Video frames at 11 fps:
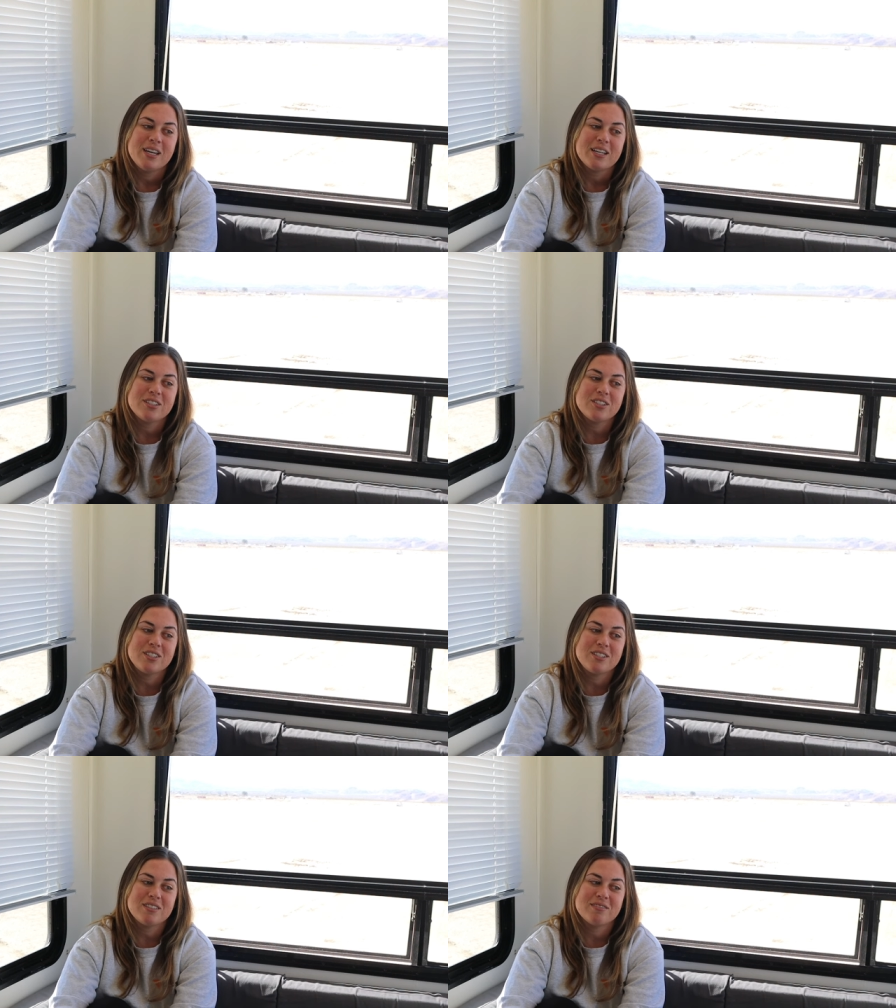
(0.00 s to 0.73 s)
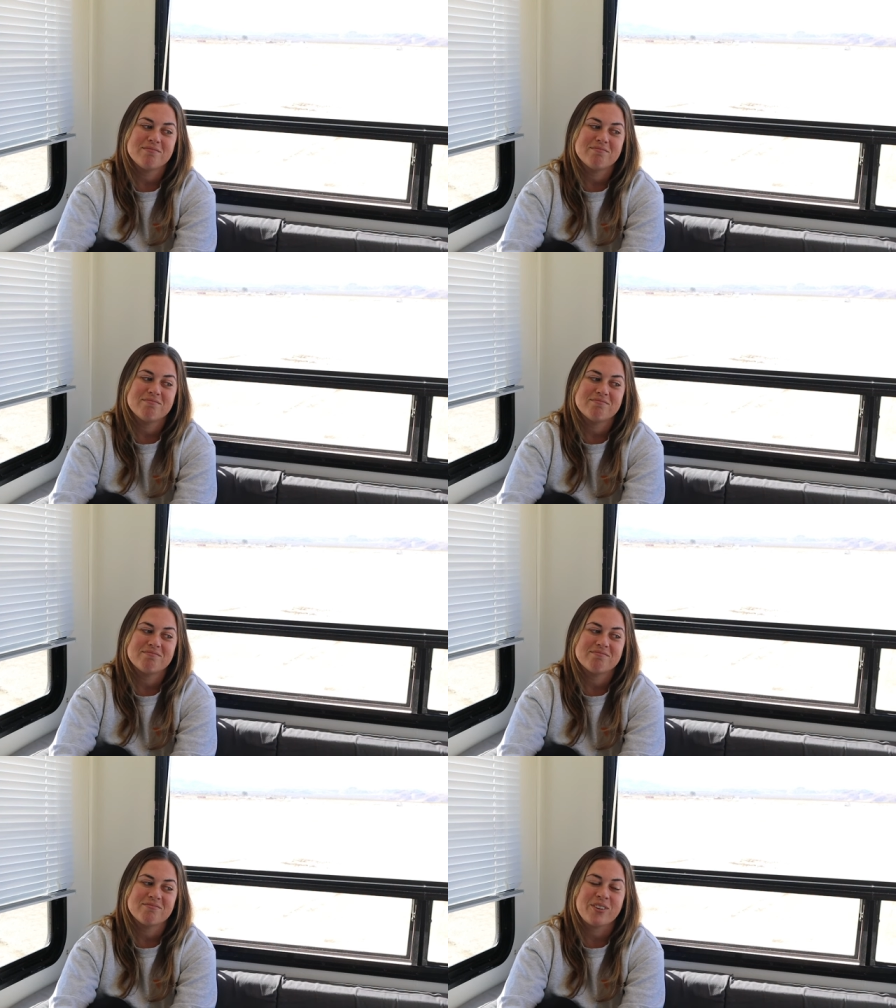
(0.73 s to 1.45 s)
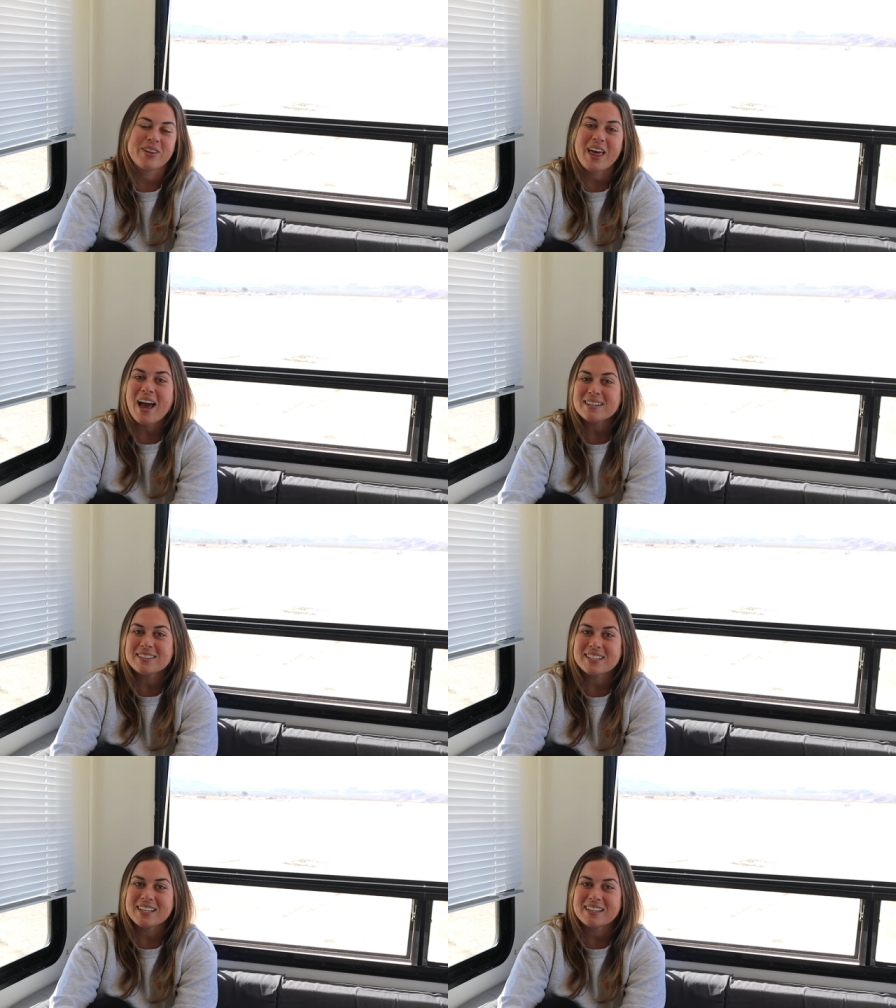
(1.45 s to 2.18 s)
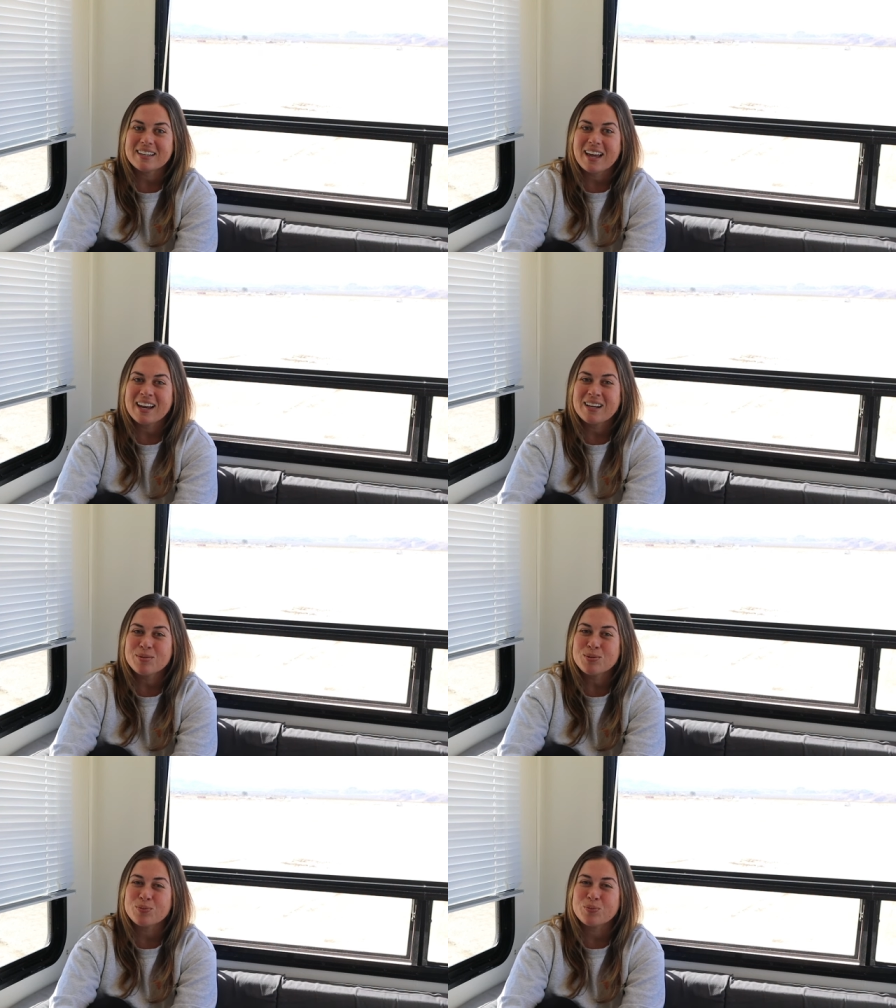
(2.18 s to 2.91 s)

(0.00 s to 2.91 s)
and just relaxing. And it was